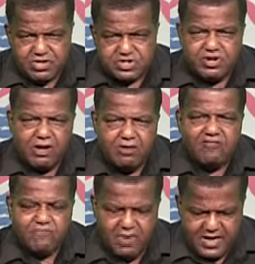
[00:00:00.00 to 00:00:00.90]
to start
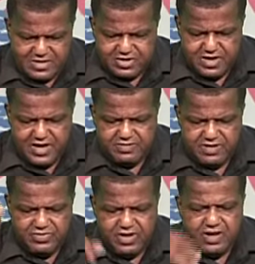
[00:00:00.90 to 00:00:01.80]
off by saying
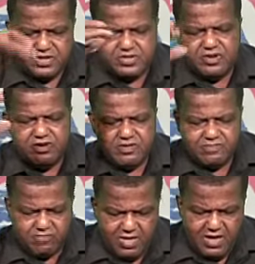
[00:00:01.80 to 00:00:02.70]
that there are
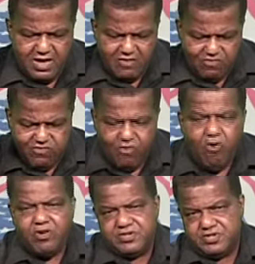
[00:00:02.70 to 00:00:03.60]
certain
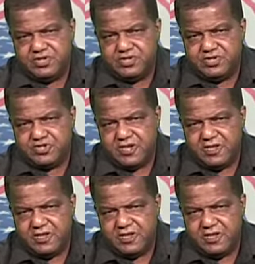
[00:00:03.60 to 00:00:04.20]
forces